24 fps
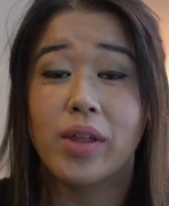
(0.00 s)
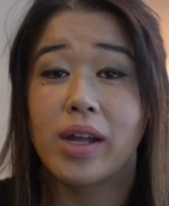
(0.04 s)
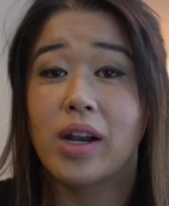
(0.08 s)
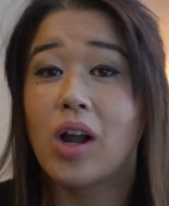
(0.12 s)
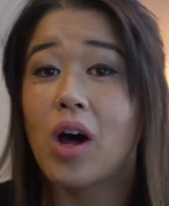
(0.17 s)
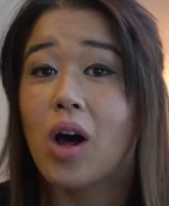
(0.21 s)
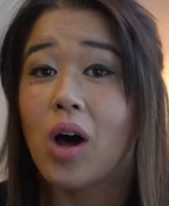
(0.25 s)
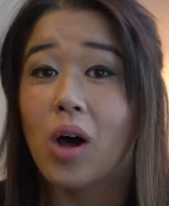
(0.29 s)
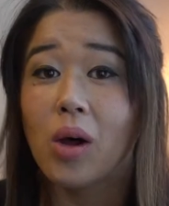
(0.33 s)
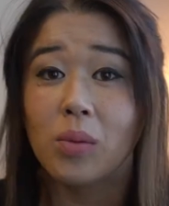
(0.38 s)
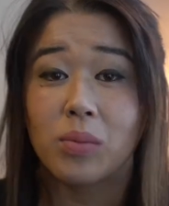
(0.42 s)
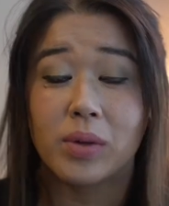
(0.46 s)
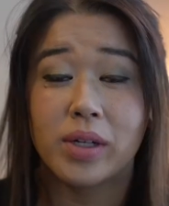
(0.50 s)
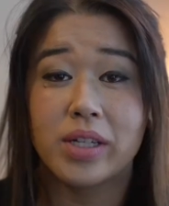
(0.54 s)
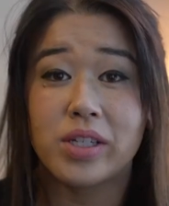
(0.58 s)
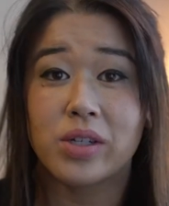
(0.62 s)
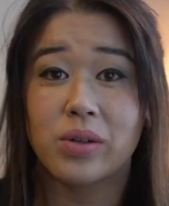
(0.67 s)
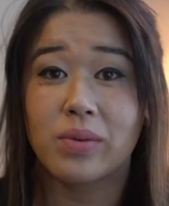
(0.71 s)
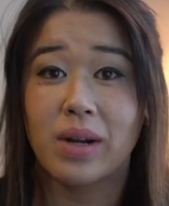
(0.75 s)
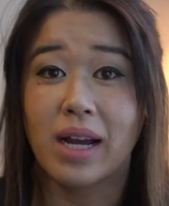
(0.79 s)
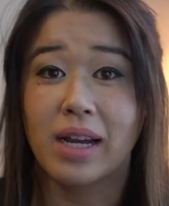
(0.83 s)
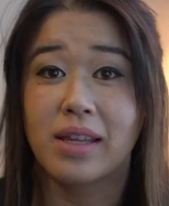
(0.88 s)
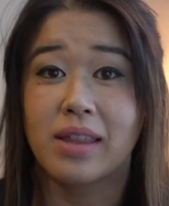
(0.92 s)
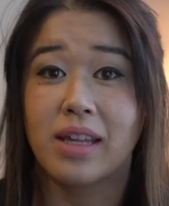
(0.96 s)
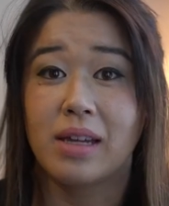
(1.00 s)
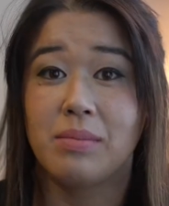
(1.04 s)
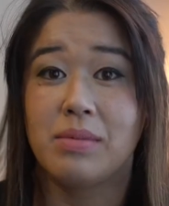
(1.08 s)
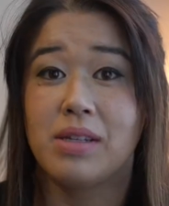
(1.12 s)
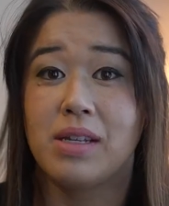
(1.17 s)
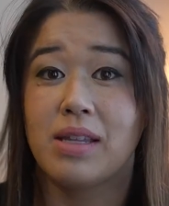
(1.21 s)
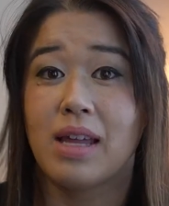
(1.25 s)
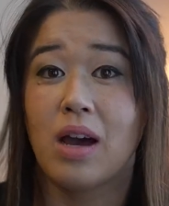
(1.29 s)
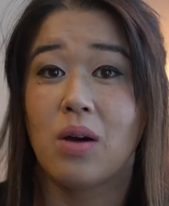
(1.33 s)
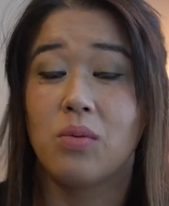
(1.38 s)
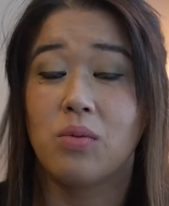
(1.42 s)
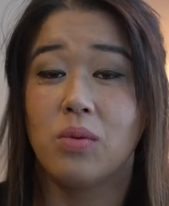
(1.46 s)
then I'll redirect them
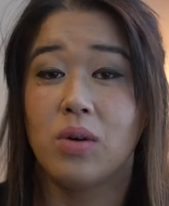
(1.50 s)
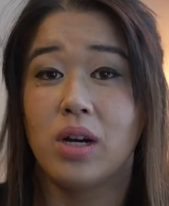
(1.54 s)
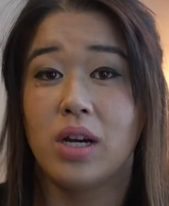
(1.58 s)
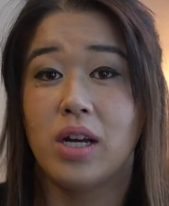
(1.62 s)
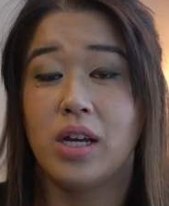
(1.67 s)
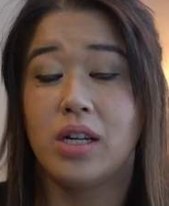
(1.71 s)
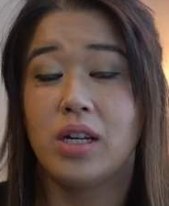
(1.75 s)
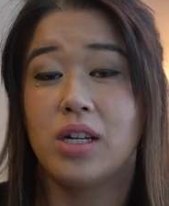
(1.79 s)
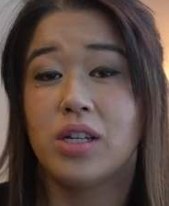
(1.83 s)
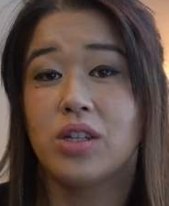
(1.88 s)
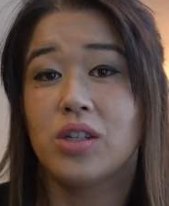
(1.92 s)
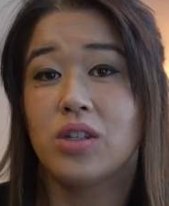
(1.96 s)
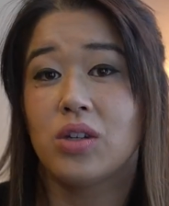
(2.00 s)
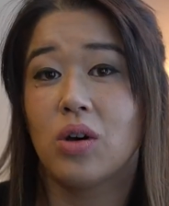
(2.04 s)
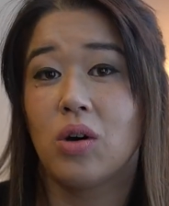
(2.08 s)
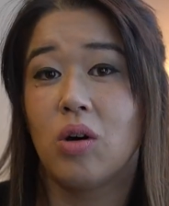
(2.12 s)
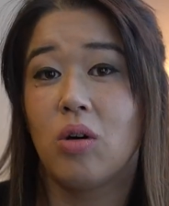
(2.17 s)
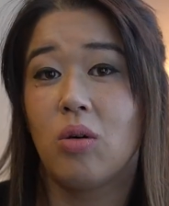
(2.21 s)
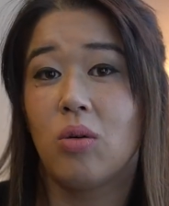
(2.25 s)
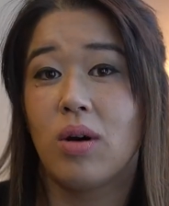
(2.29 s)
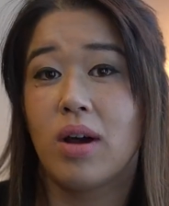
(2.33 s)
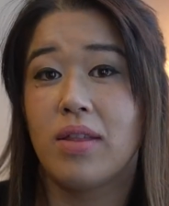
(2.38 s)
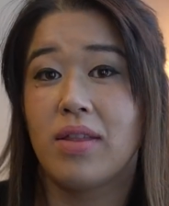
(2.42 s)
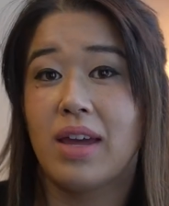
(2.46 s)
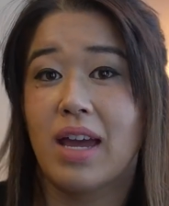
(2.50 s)
to that wood so